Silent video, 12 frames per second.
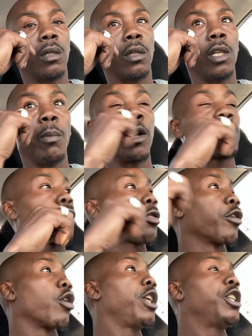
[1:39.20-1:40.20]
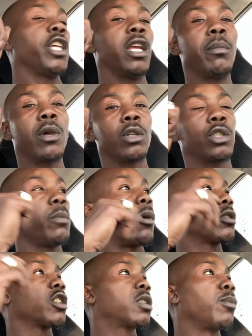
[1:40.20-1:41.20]
He about to 30 JAE MILLZ. He
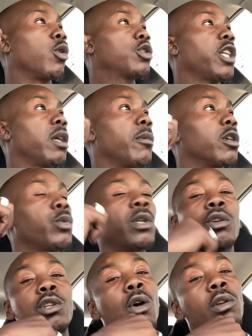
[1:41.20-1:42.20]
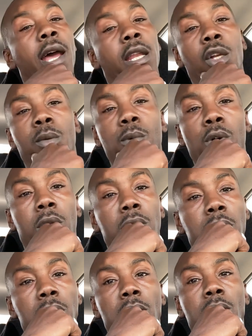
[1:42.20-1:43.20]
about to smoke JAE MILLZ. We don't know that no more.
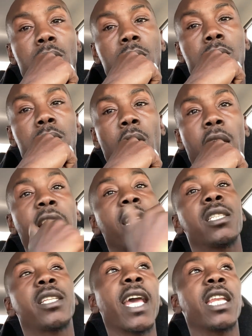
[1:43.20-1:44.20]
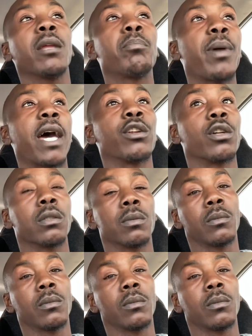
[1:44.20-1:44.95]
He's getting better.